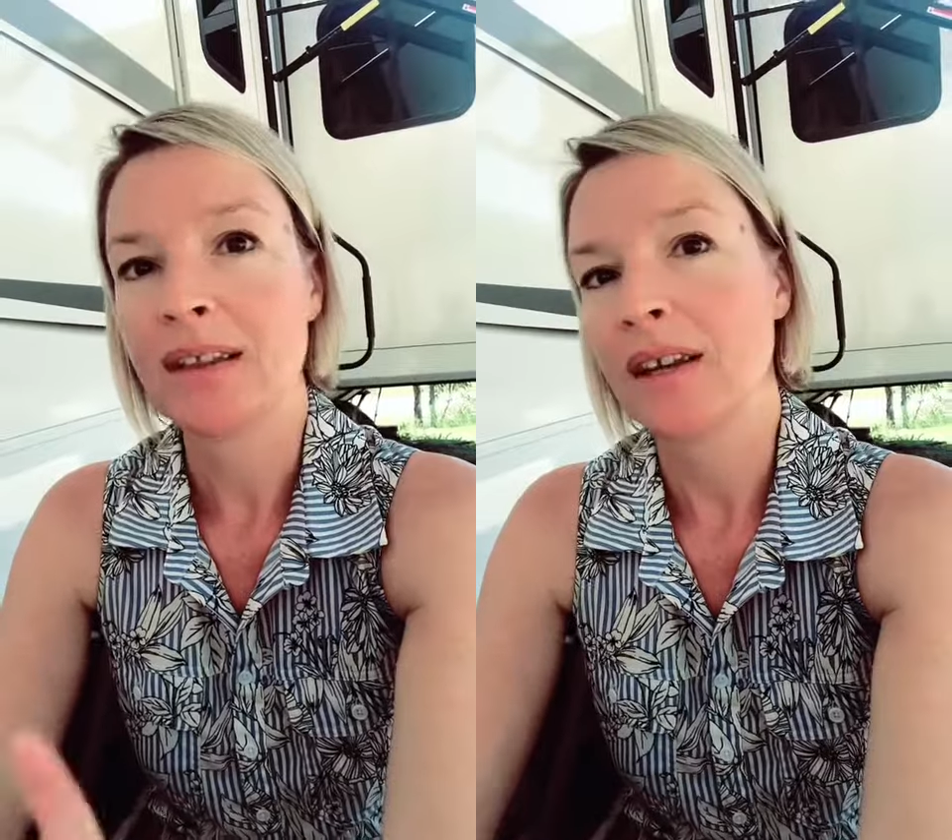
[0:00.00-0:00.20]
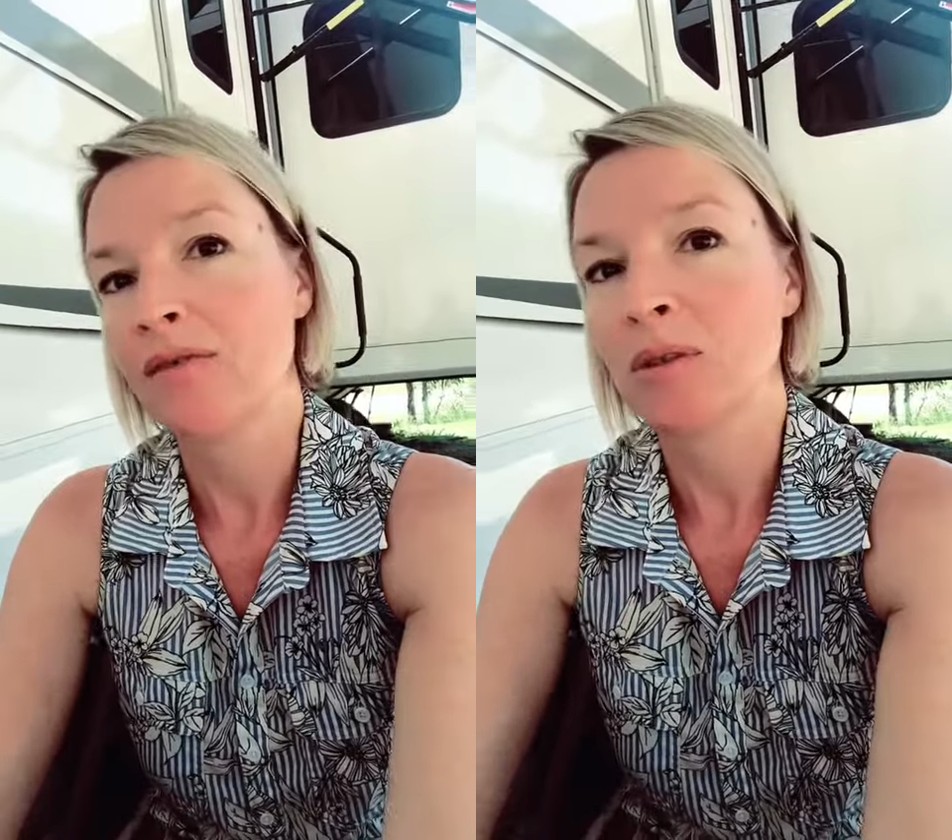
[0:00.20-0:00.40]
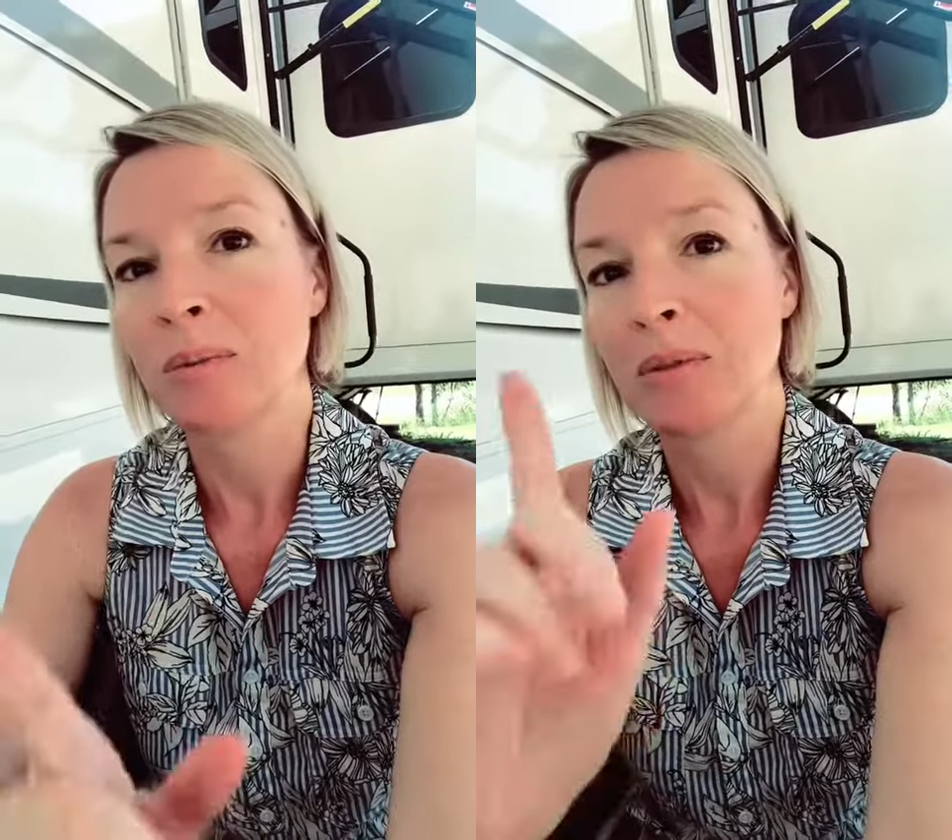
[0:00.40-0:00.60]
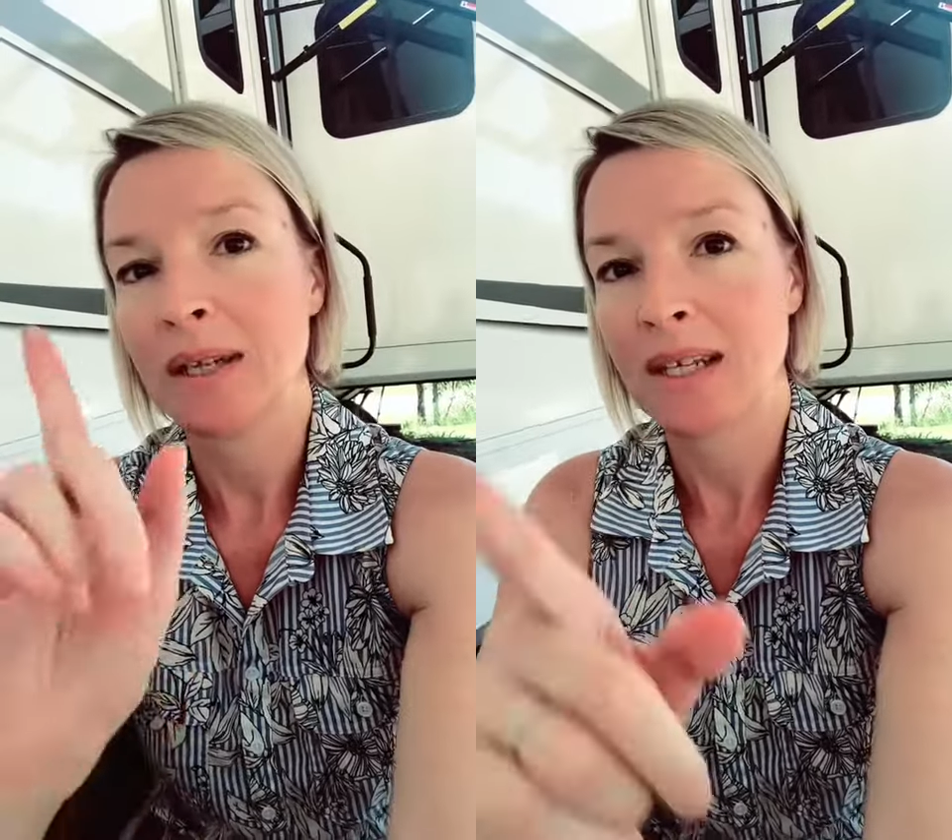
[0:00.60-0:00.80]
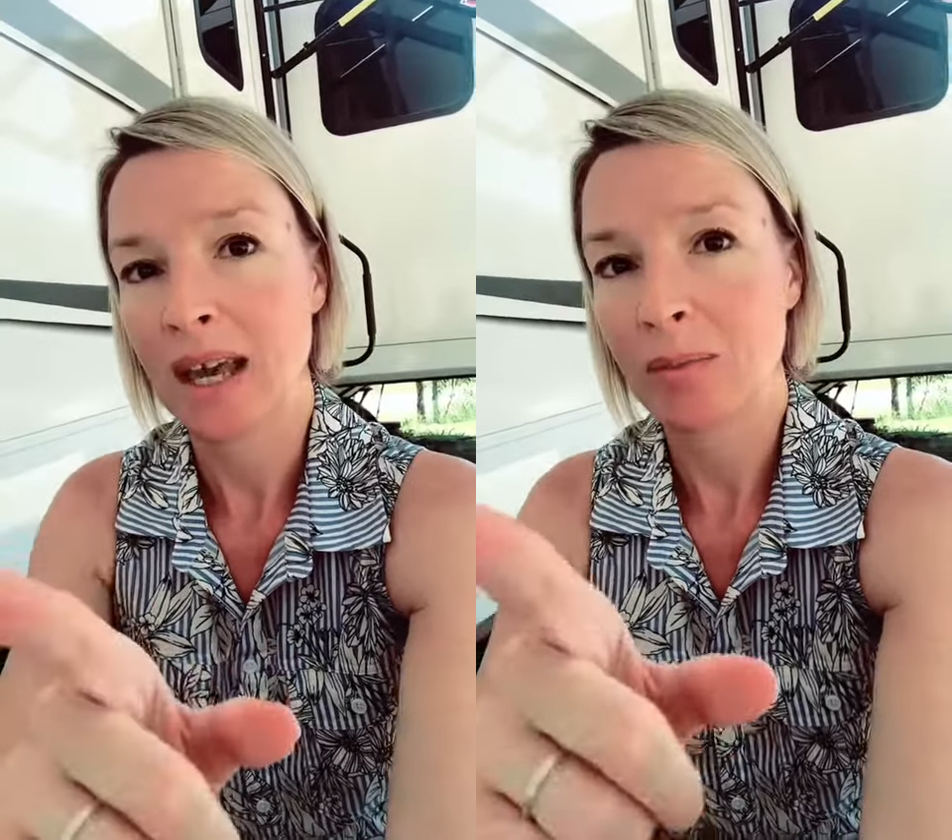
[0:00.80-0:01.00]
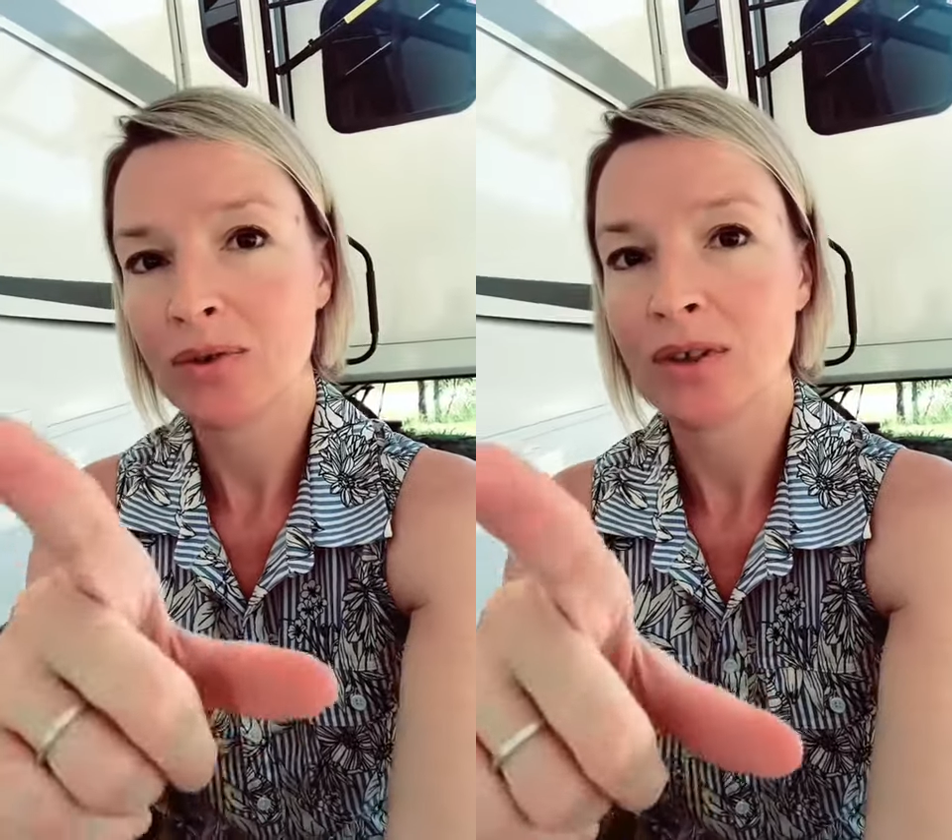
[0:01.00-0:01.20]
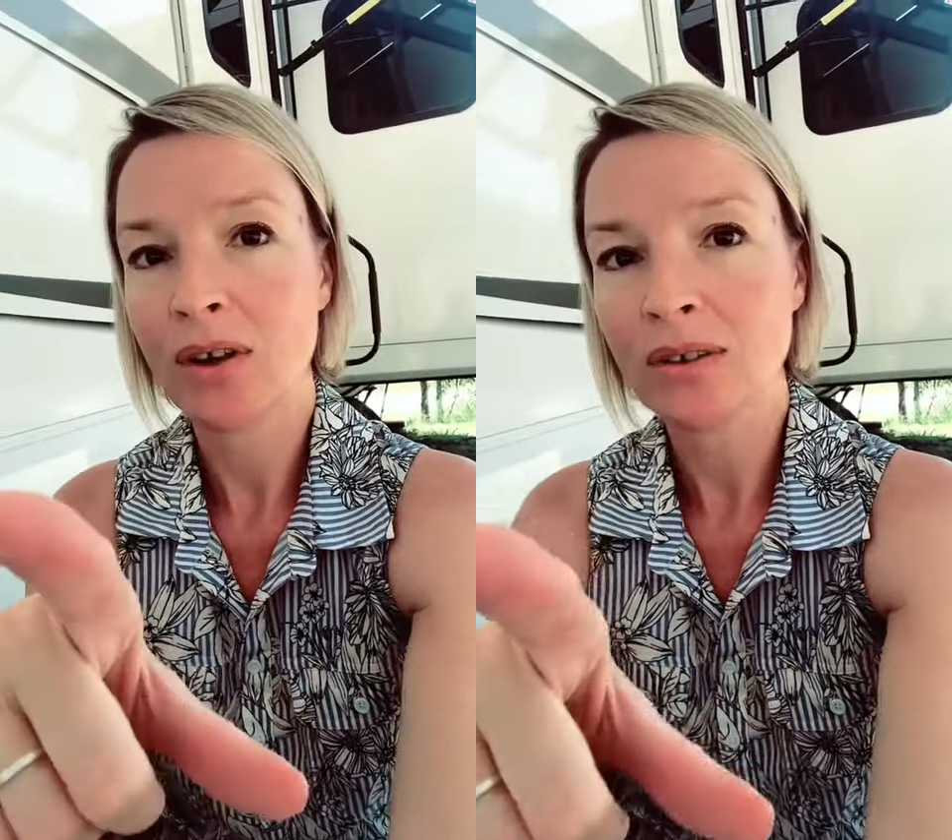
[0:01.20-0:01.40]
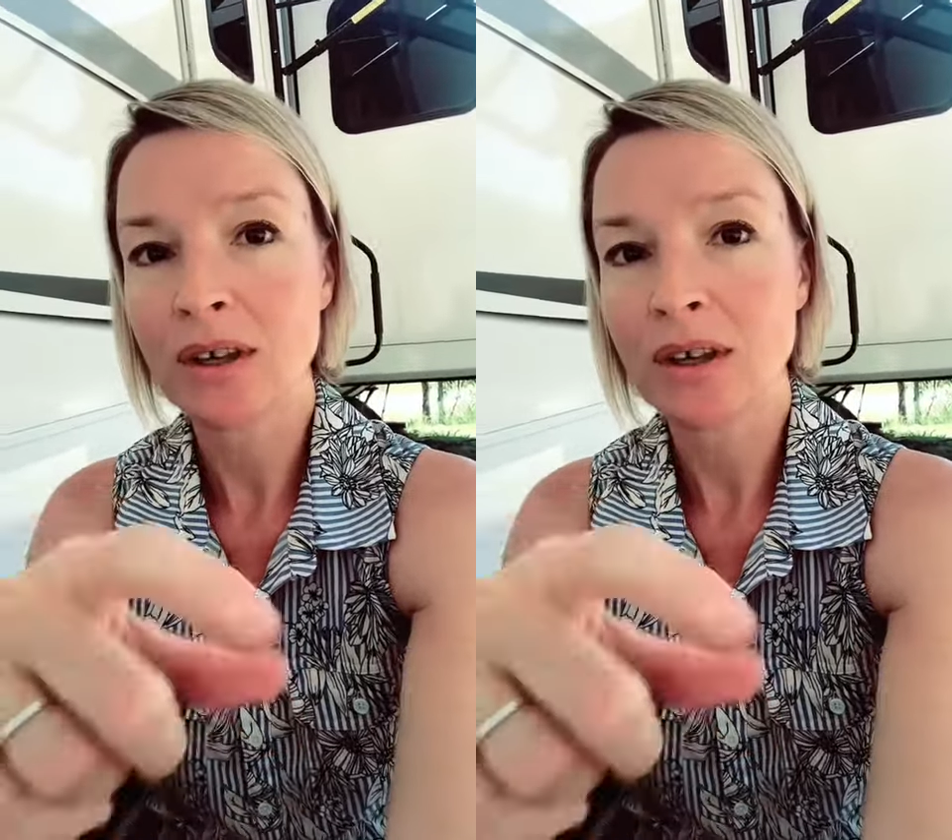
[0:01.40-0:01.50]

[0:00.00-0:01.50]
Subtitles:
difference between table salt,